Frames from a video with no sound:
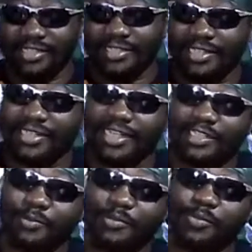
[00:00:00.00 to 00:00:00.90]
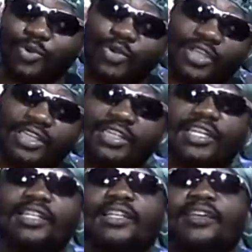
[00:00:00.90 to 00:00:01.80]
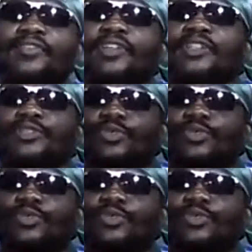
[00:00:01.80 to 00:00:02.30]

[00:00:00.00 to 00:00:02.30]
that was on that sixth seal has been